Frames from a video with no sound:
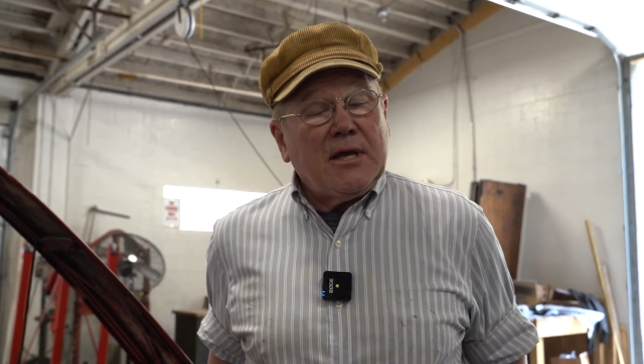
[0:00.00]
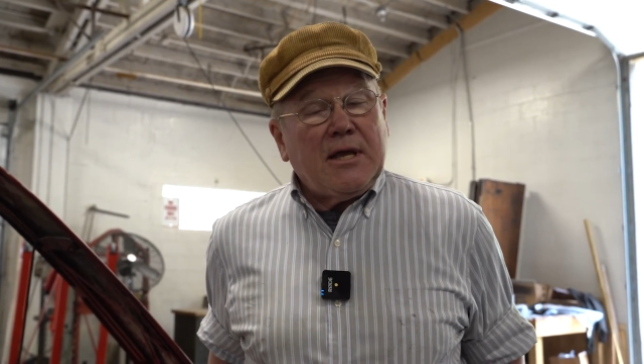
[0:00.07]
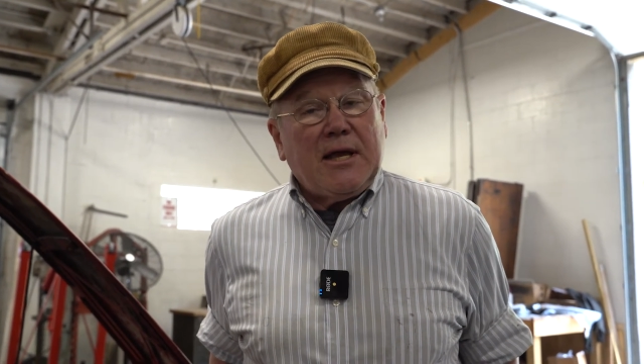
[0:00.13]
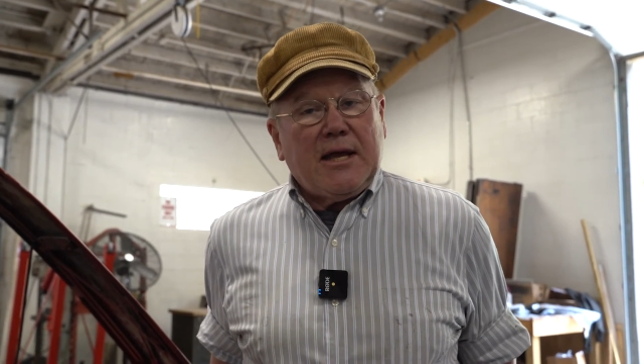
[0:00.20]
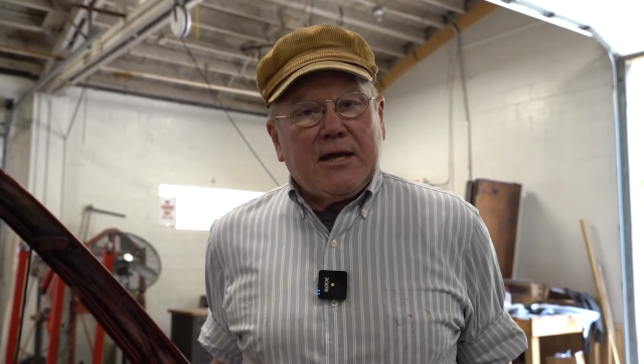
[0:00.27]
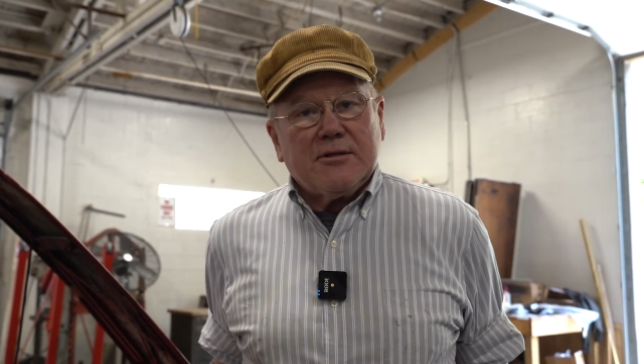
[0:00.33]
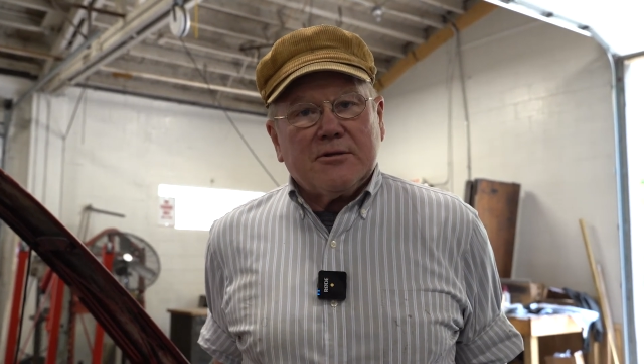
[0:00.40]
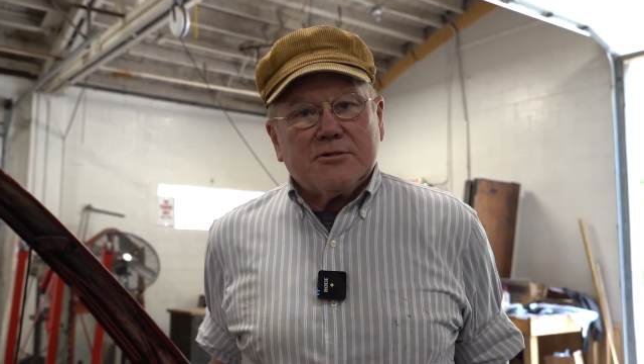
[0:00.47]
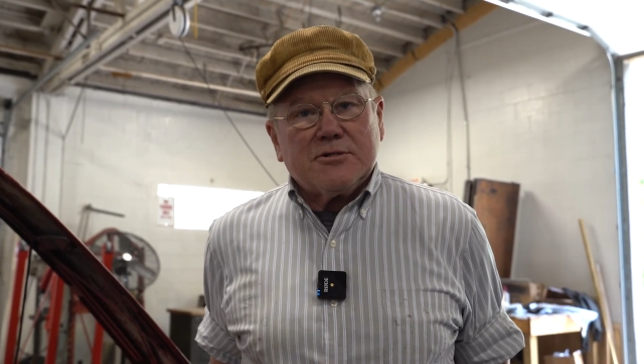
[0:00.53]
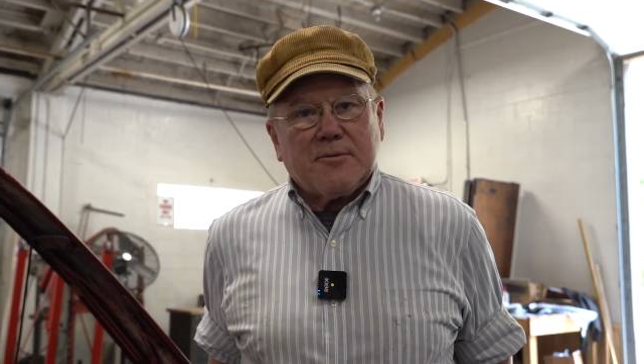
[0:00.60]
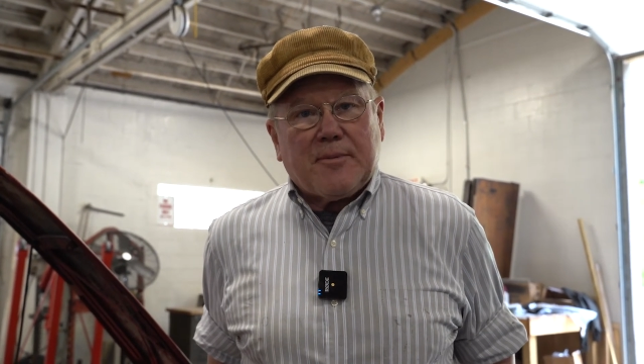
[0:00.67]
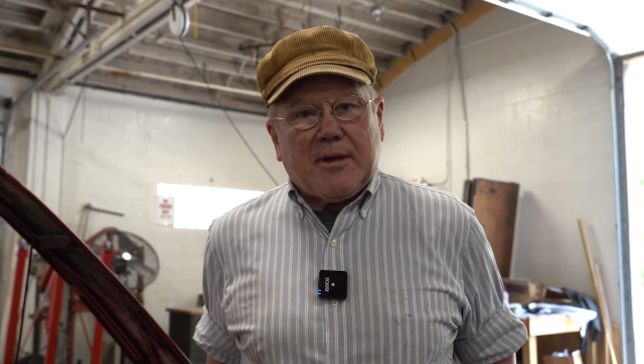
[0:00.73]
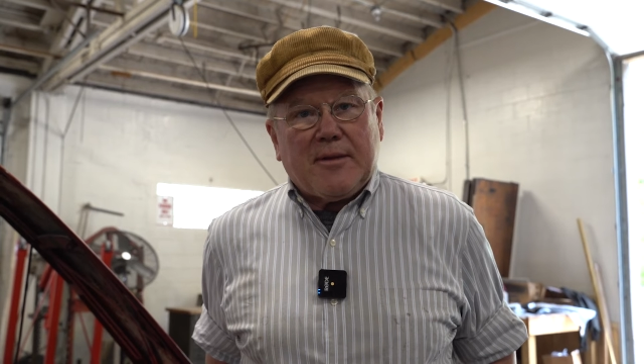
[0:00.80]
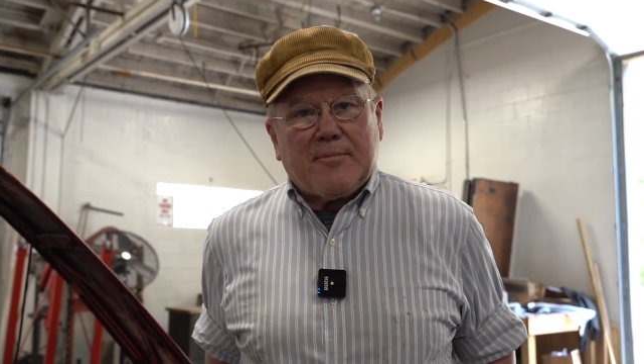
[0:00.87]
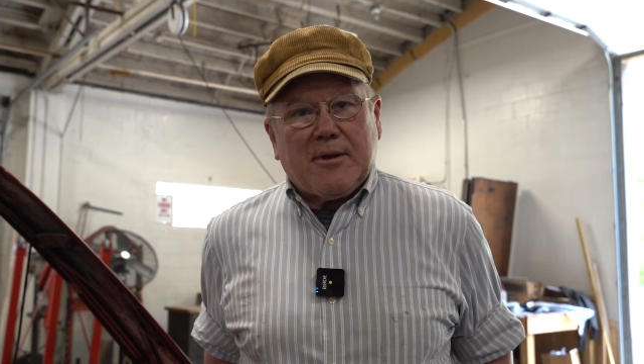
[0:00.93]
And there's a
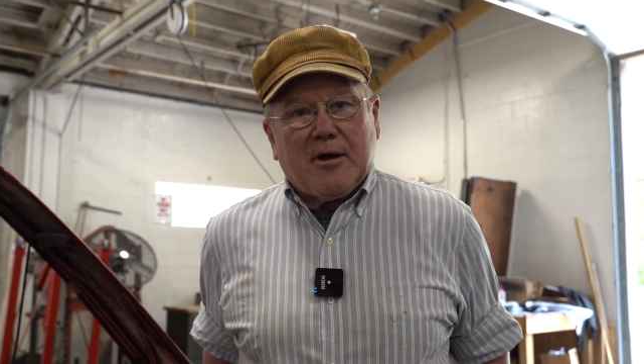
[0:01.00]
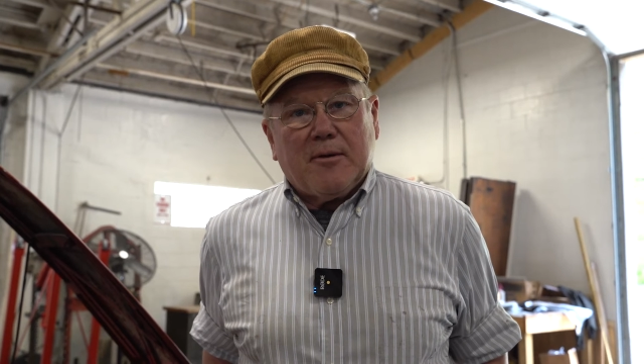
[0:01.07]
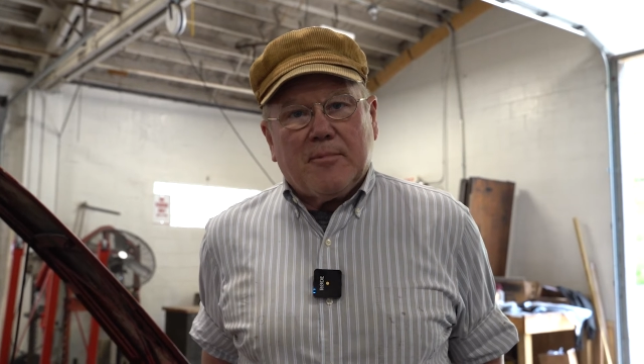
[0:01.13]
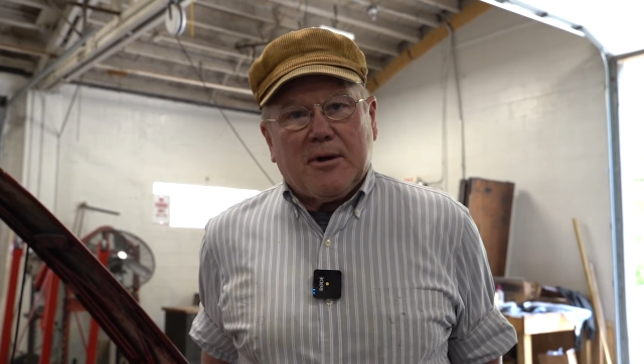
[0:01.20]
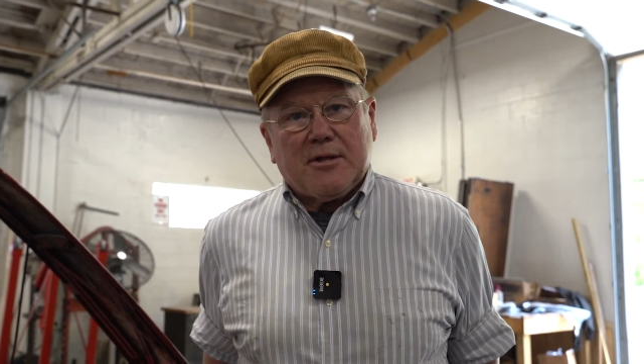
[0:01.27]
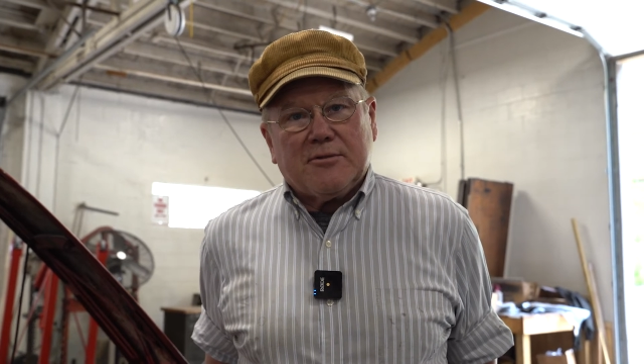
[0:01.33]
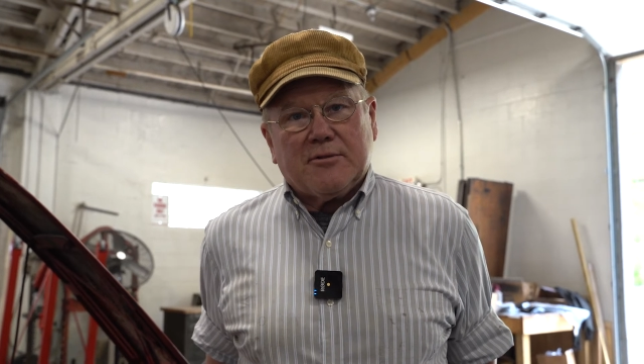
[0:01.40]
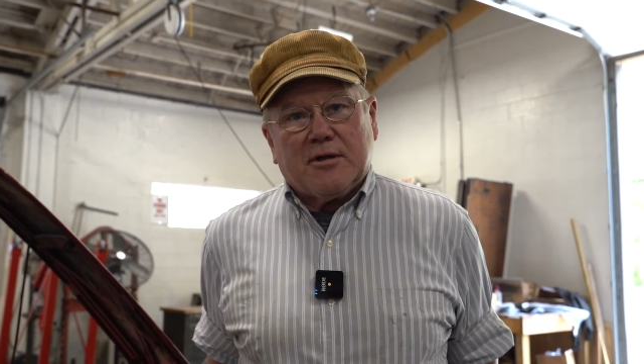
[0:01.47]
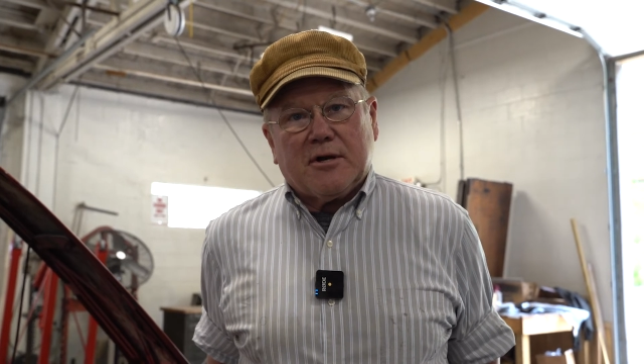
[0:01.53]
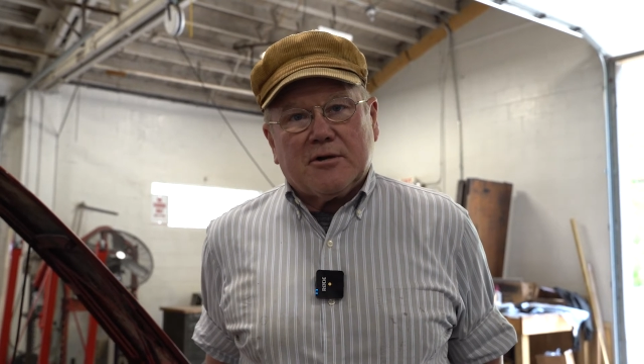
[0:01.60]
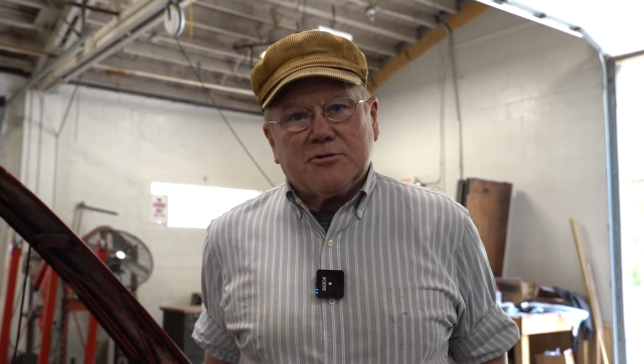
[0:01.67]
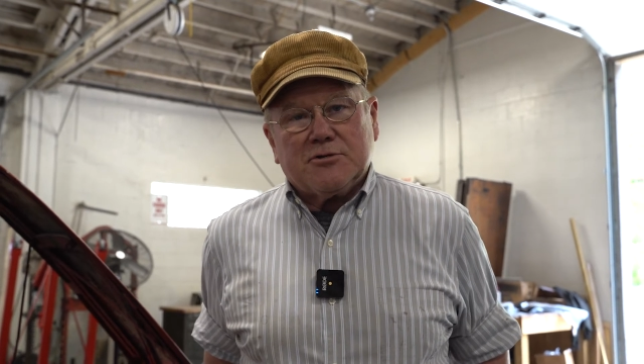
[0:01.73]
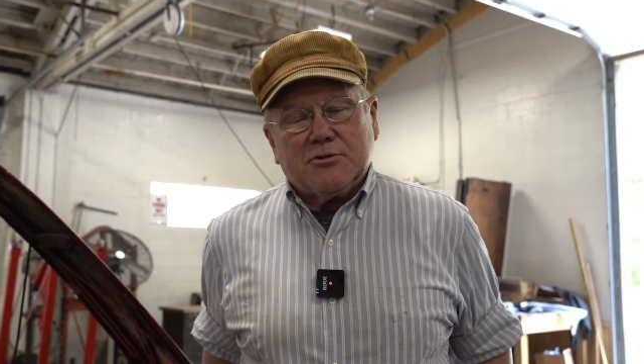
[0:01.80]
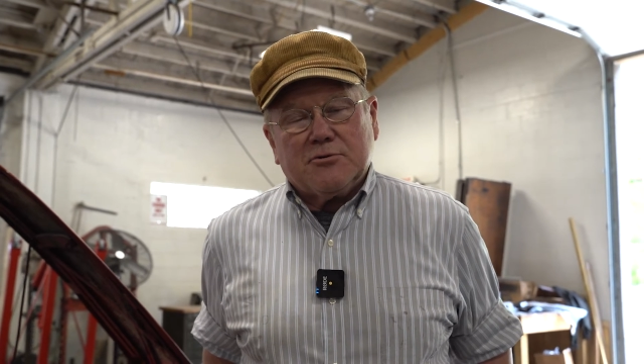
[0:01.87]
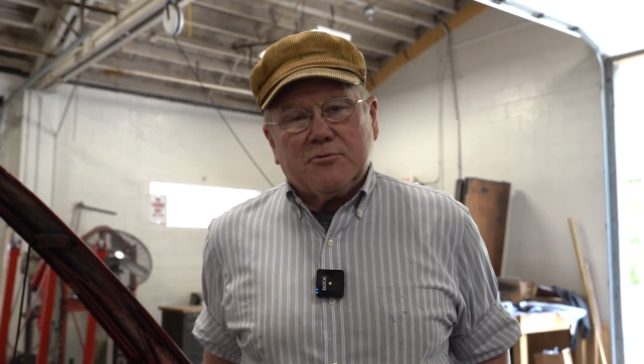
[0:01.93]
PayPal button there
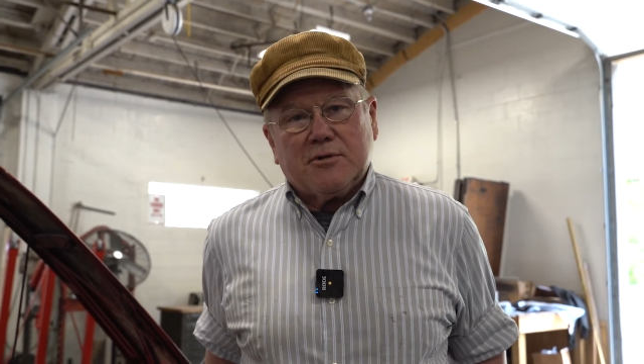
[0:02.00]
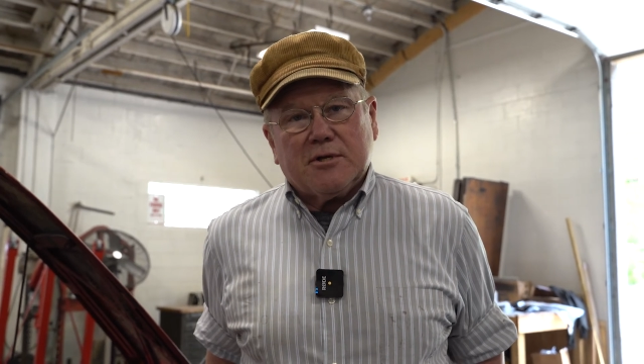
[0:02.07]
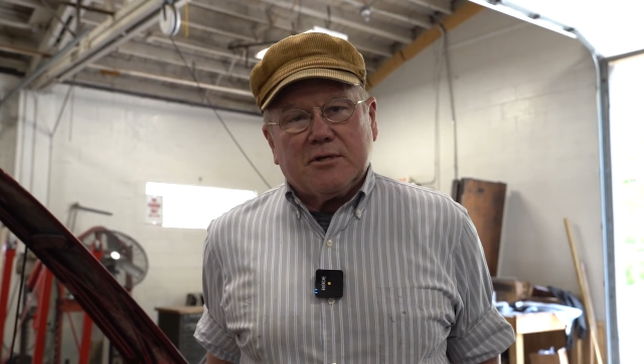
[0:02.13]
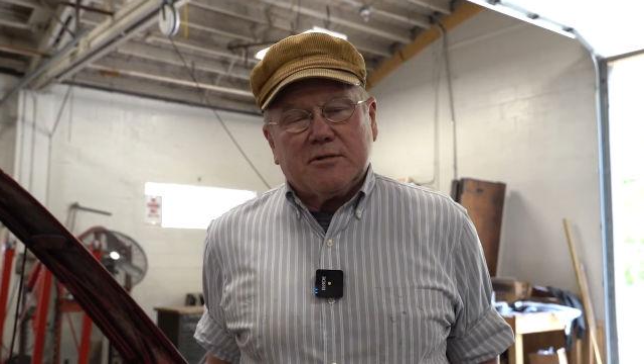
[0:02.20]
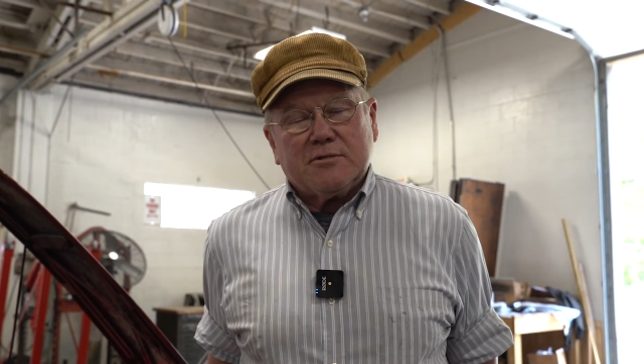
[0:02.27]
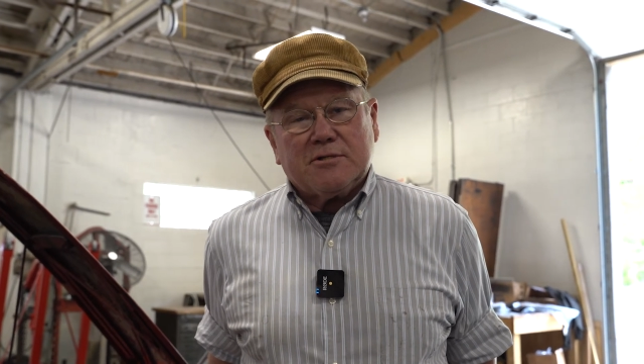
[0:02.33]
too that